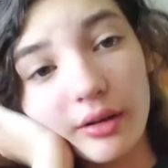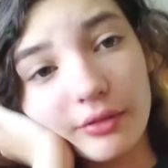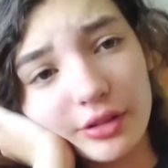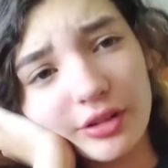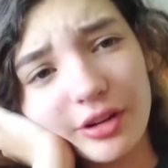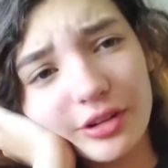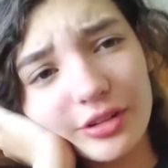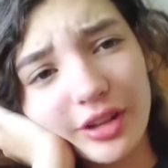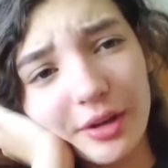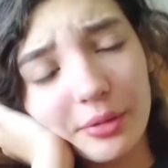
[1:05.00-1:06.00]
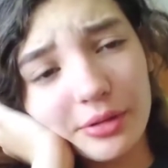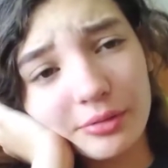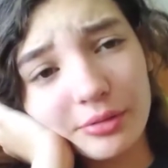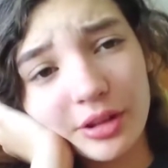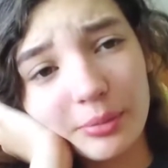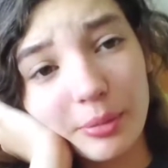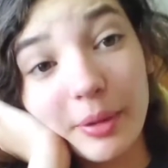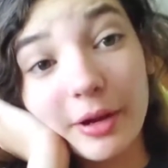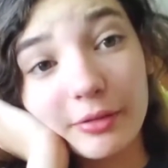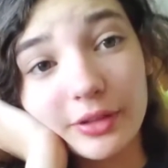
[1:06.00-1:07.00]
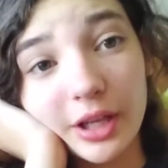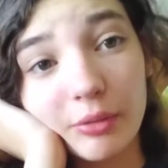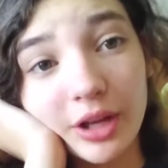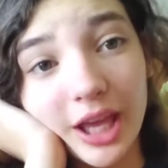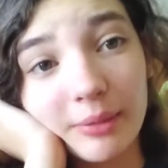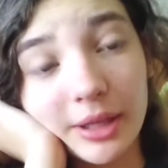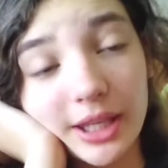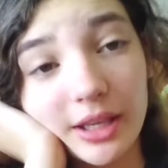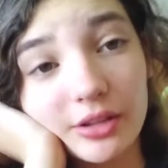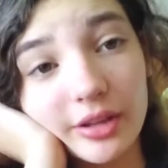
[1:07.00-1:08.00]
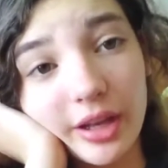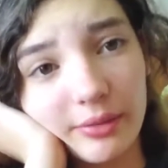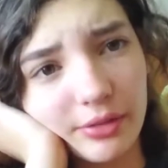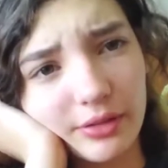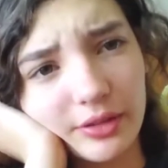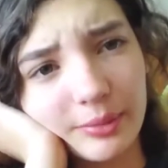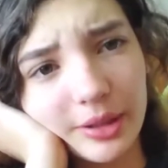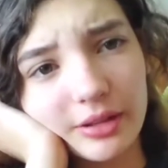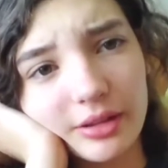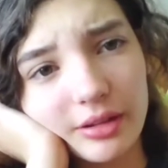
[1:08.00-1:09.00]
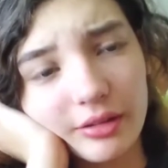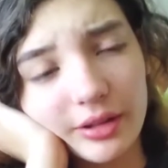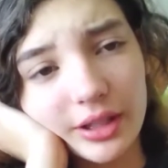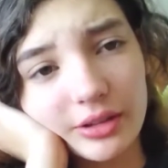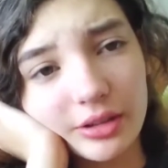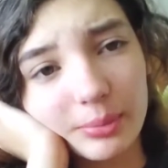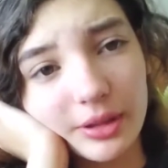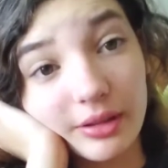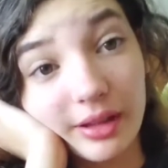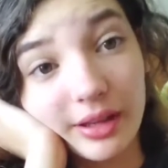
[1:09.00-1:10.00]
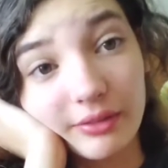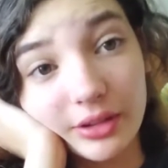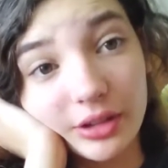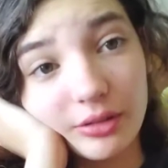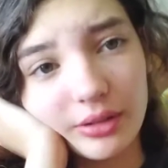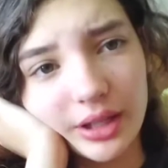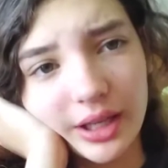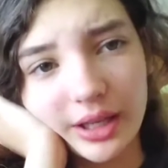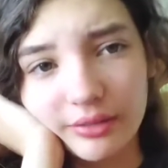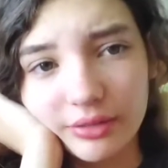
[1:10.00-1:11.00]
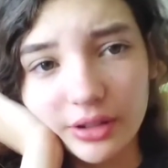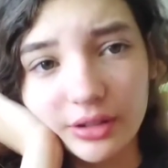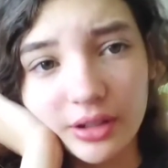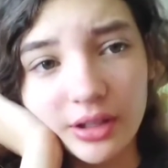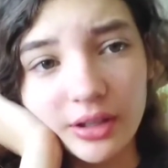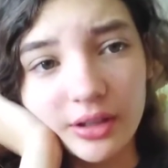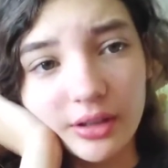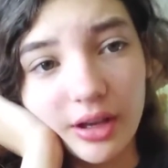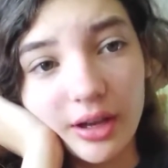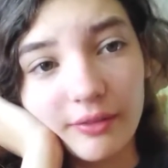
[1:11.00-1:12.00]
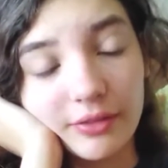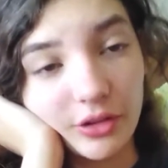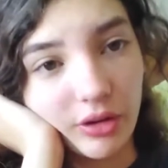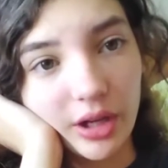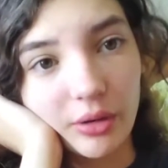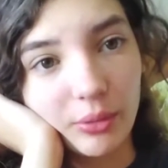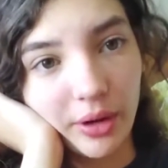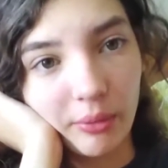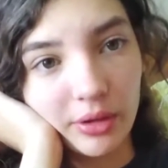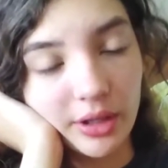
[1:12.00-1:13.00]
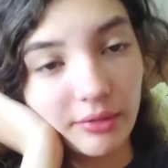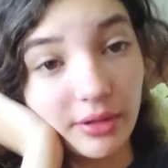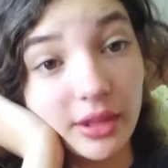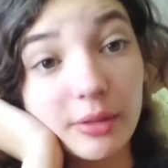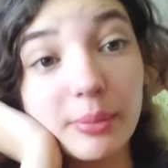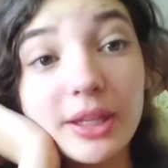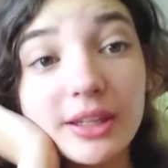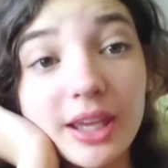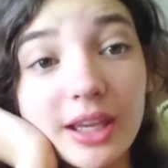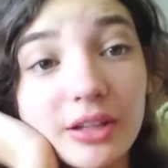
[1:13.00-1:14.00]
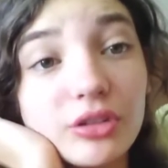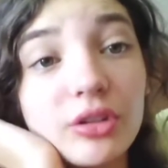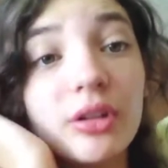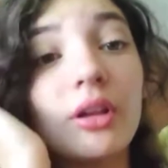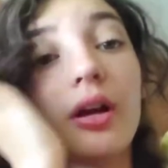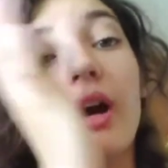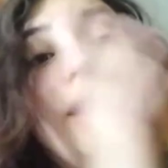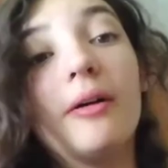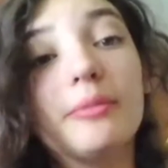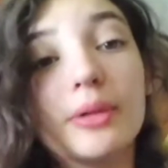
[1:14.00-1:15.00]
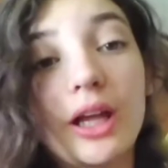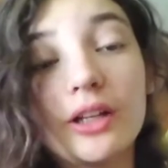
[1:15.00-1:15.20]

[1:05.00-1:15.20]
For starters, I wasn't really prepared for Day 1. I had my cage set up for a few months already just because I never knew, and I had fun figuring out where I wanted everything to be in the cage. But